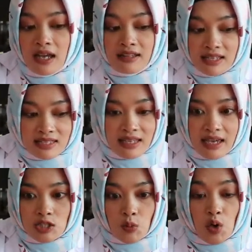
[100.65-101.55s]
In this
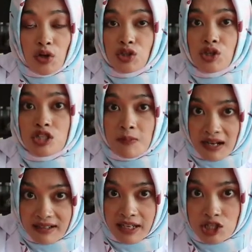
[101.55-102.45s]
case, we're going to use
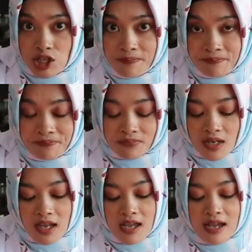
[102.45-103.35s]
magnesium.
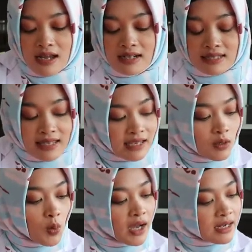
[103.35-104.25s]
The
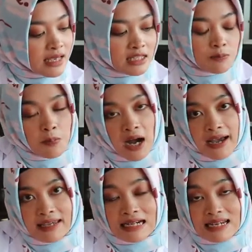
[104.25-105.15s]
second one is
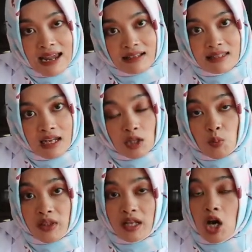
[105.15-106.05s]
by reacting it
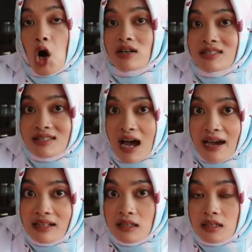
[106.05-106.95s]
with an
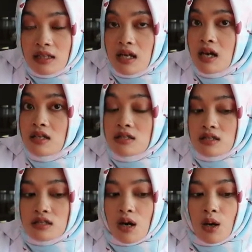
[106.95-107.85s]
oxide.
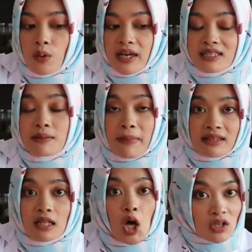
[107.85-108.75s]
So it's a
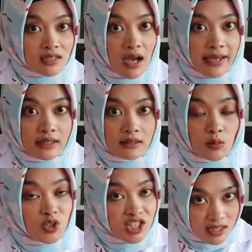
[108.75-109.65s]
metal
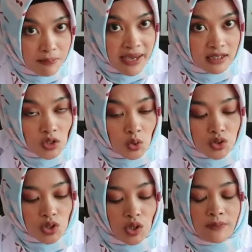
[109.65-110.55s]
oxide, which is a base
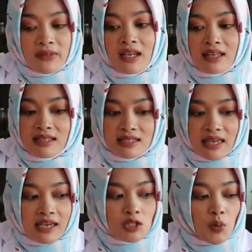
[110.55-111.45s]
also. In this
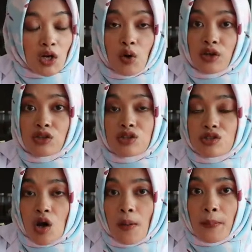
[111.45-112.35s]
case, we are going to
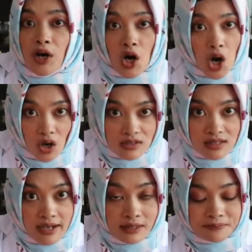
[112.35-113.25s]
use copper
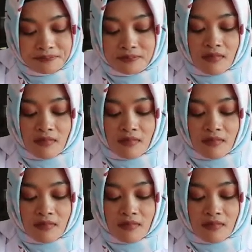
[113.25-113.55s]
oxide.